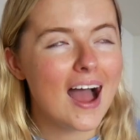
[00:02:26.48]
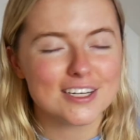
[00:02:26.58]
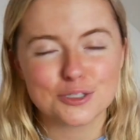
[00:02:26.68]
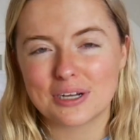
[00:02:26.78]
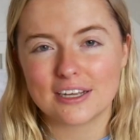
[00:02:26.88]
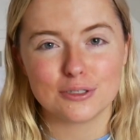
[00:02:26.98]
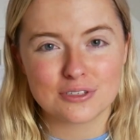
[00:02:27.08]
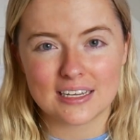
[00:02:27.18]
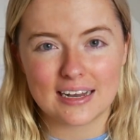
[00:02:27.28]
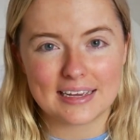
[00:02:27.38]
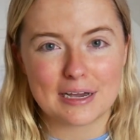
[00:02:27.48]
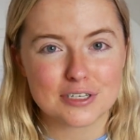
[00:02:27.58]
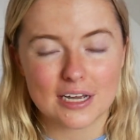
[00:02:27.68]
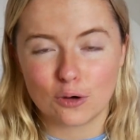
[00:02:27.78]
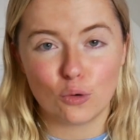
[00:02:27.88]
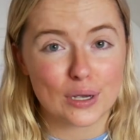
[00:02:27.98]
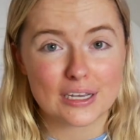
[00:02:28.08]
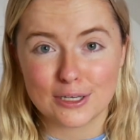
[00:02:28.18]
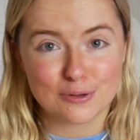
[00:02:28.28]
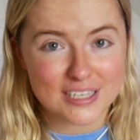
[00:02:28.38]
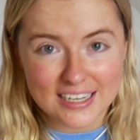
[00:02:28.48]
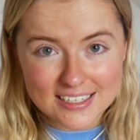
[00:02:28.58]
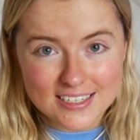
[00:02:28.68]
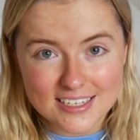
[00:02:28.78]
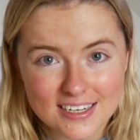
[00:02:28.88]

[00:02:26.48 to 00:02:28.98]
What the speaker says: and you will get used to the layout and quick using it.